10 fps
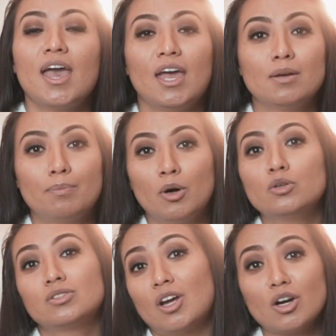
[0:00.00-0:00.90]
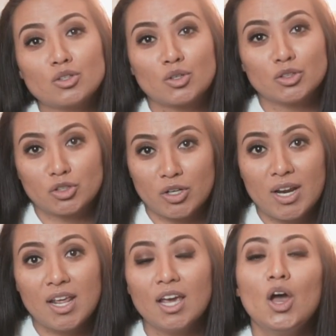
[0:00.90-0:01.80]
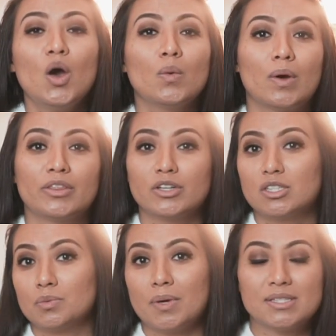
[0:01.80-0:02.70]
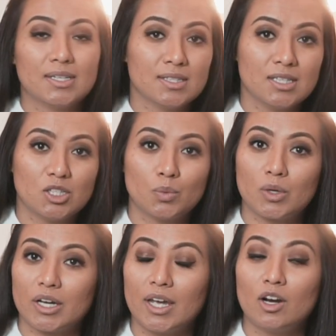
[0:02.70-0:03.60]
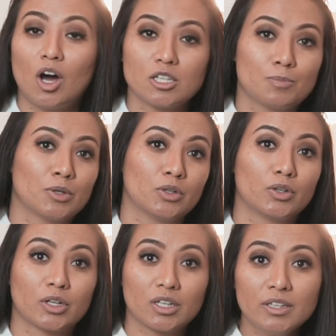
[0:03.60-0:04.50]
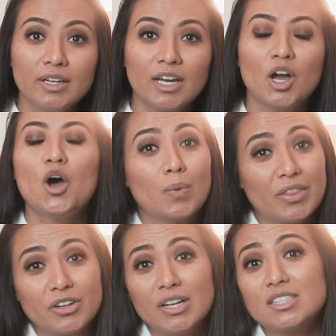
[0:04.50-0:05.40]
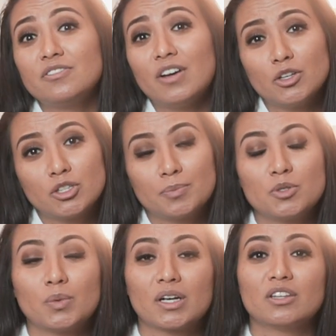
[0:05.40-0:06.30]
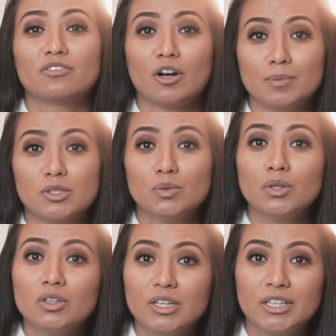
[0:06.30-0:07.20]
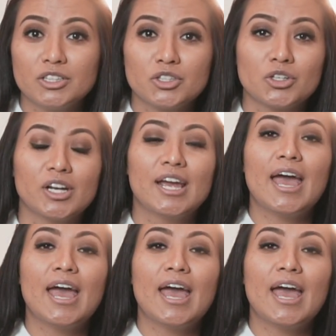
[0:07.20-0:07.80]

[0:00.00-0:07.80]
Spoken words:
in postdoctoral training, whether it's a residency to work in a hospital or a clinic, whether it's a fellowship to work in the pharmaceutical industry.